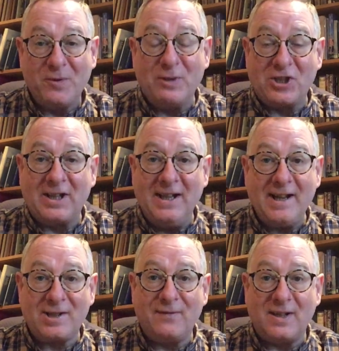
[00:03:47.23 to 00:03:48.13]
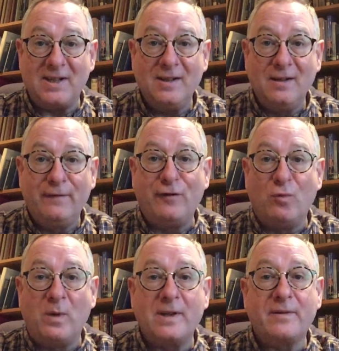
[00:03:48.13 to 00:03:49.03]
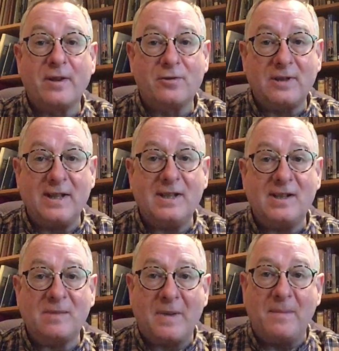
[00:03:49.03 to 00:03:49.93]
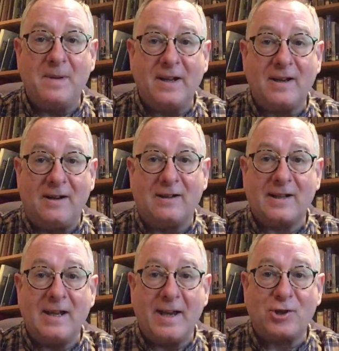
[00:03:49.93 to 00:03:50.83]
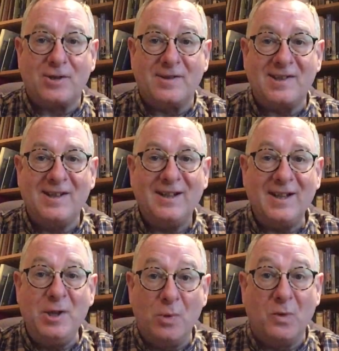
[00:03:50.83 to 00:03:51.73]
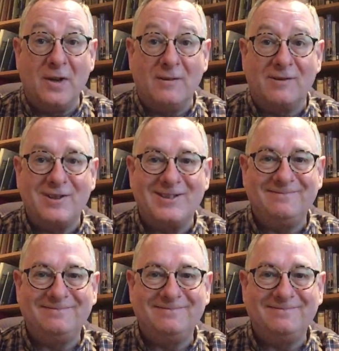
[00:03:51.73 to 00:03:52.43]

which collectively form one of the greatest public art collections in the world.